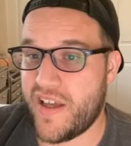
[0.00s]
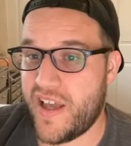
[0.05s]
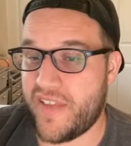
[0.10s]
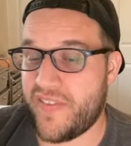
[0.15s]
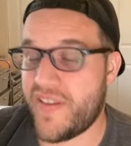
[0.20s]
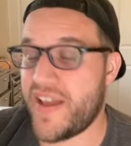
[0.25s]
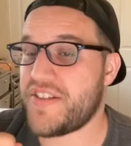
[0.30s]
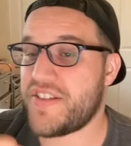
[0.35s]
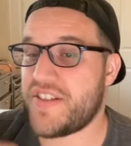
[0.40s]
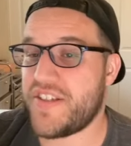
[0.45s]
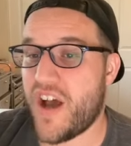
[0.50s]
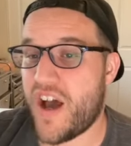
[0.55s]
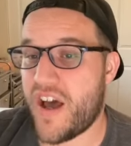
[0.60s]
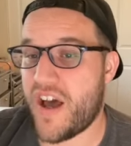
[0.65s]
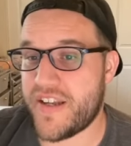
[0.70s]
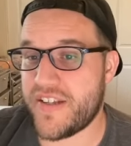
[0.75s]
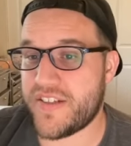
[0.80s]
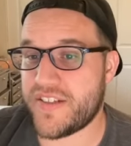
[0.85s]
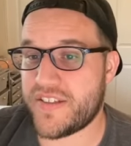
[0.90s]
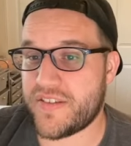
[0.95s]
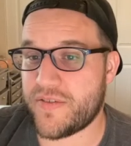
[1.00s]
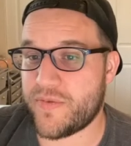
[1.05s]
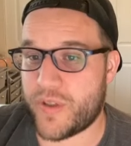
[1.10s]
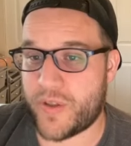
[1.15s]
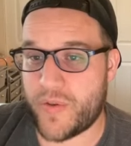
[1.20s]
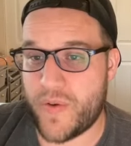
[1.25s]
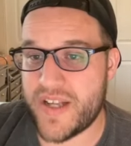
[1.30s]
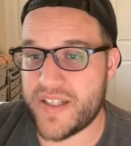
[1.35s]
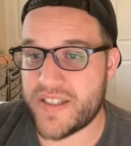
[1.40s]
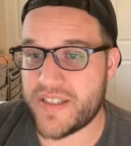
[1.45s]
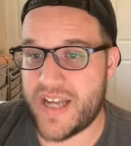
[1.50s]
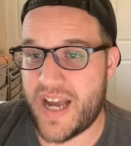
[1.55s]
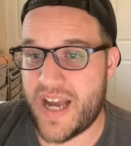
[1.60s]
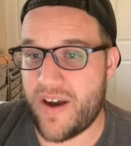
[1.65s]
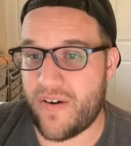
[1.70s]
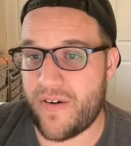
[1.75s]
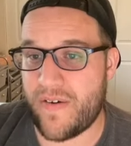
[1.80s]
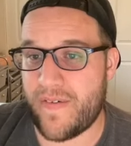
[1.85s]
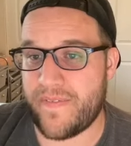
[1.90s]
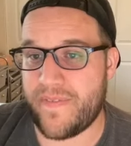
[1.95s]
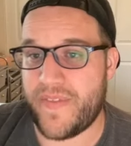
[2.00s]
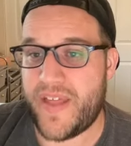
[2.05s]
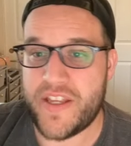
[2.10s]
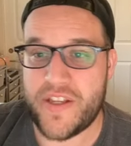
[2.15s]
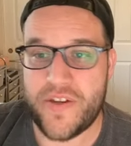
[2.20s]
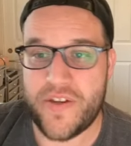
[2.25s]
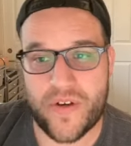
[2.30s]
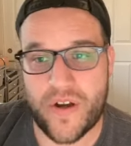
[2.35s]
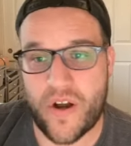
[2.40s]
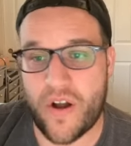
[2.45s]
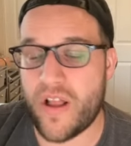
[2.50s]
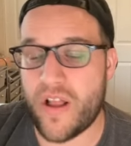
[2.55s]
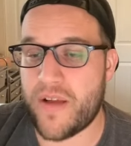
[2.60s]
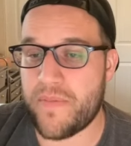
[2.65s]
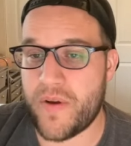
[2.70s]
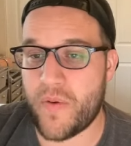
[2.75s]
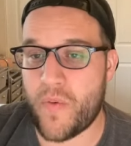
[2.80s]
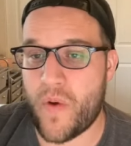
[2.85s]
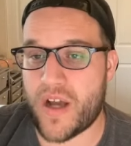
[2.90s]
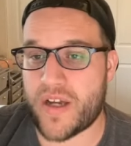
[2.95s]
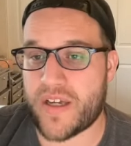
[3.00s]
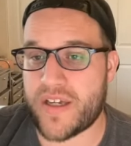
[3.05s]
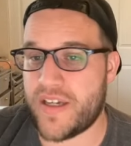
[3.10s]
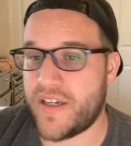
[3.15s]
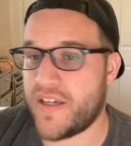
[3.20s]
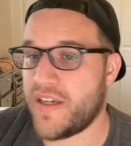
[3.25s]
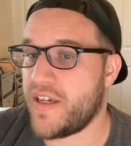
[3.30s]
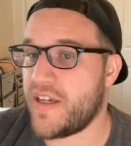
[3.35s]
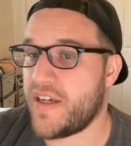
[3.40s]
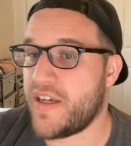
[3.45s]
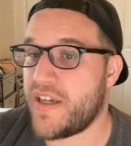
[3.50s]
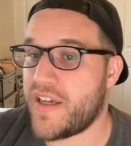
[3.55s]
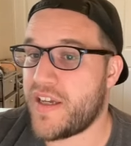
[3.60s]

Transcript: Unless Giannis requests out, then you call up Milwaukee.